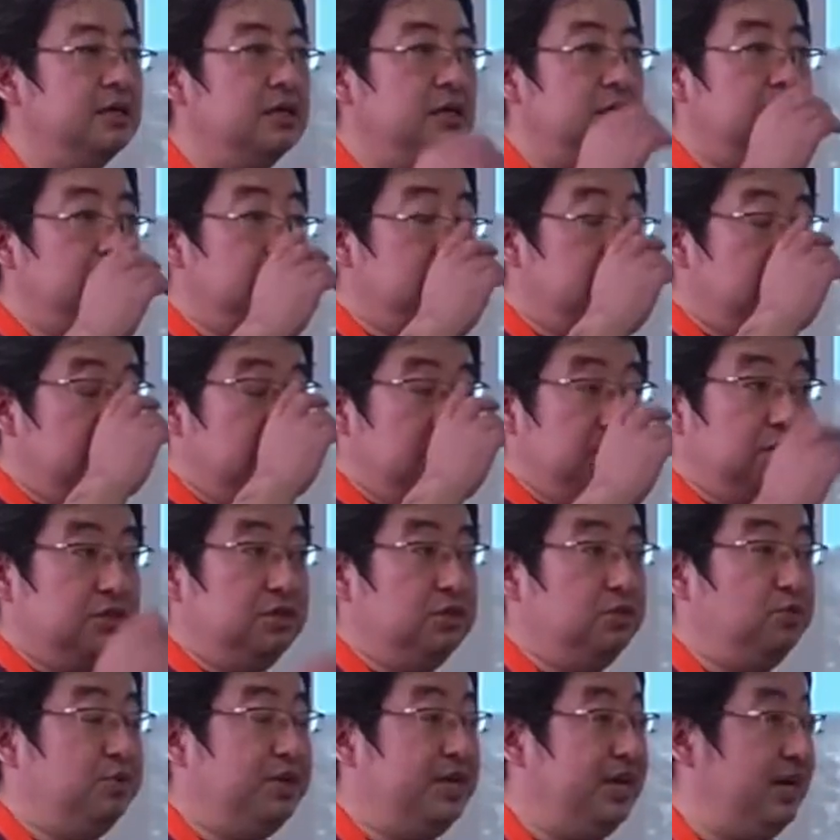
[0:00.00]
Do we
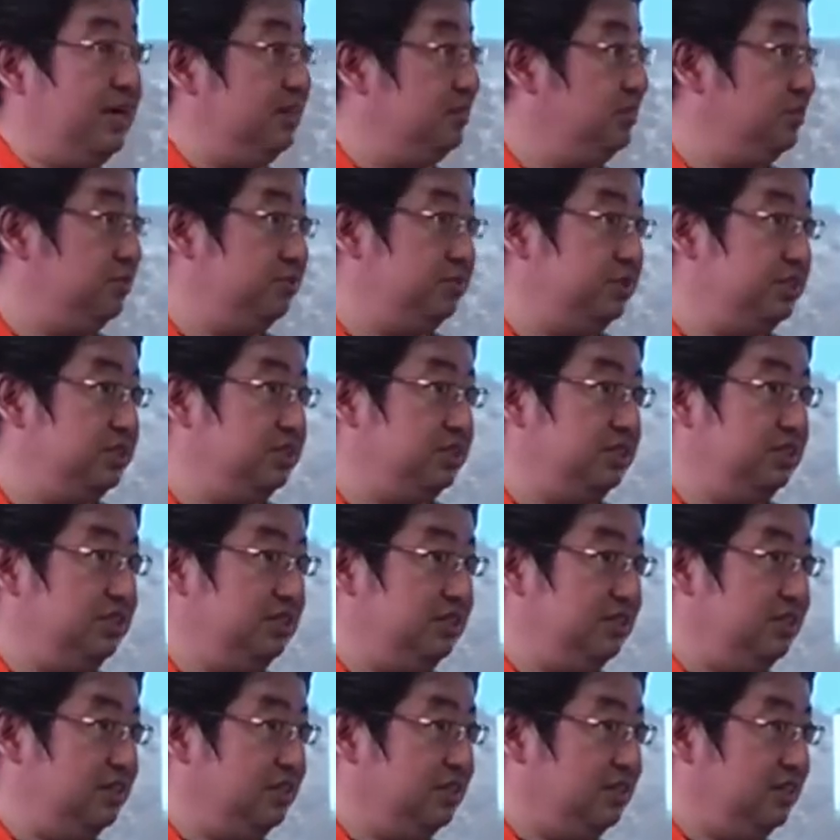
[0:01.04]
actually see it in
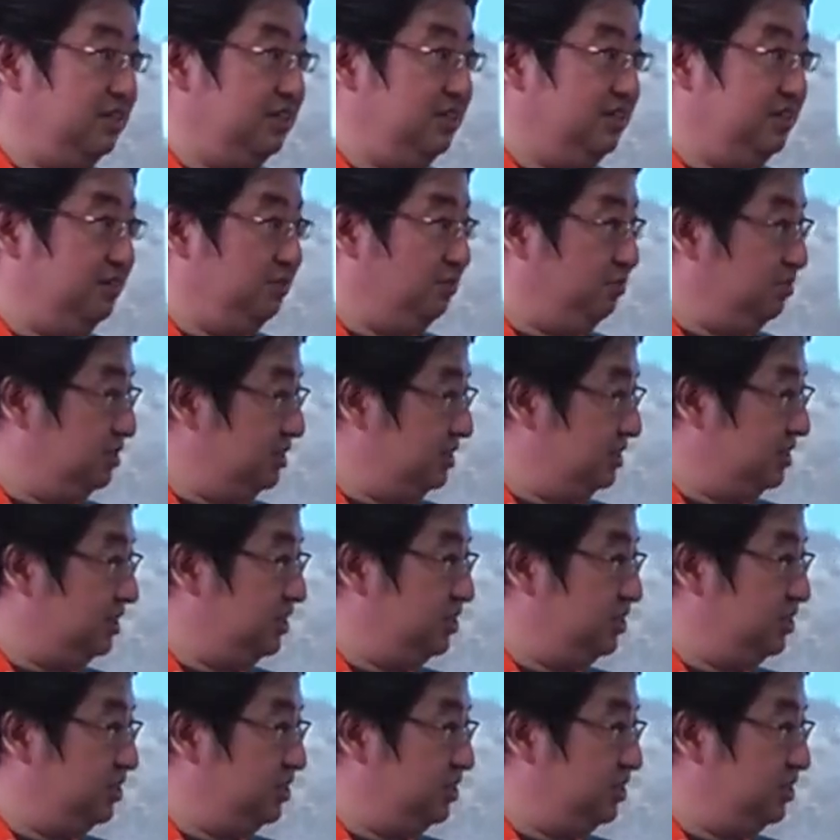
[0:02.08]
our organization here?